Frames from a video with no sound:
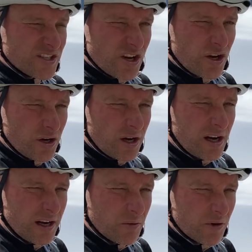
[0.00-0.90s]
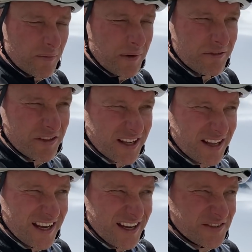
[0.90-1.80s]
so high, we're above the
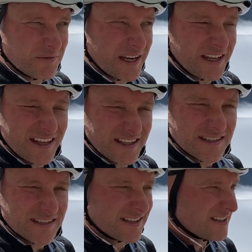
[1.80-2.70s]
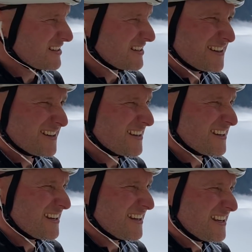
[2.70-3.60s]
clouds, mate. That's
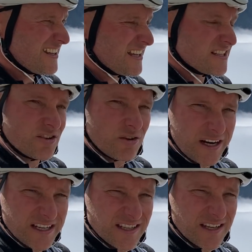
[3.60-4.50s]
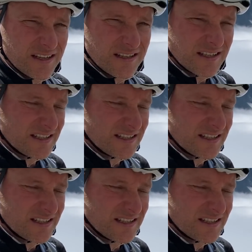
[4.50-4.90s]
that's crazy. It's